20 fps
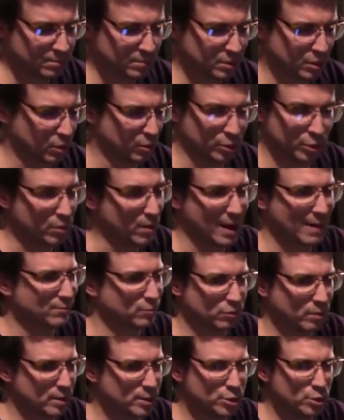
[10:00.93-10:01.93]
so you don't have
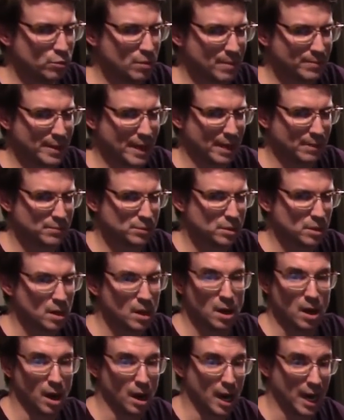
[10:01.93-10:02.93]
to run two webcams.
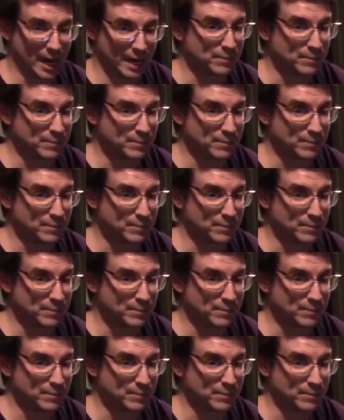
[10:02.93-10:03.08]
I'm